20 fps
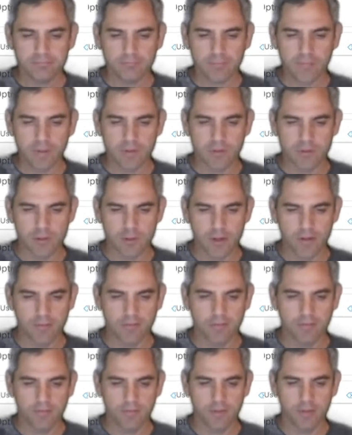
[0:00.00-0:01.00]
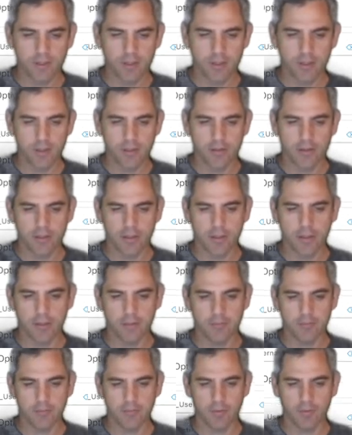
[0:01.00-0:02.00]
So I've configured
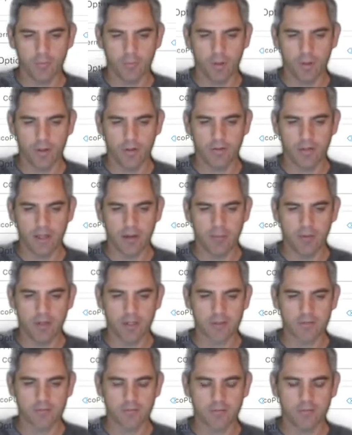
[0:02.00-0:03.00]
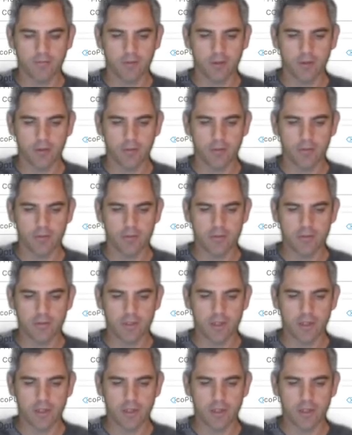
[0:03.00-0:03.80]
wired .1x for the phones and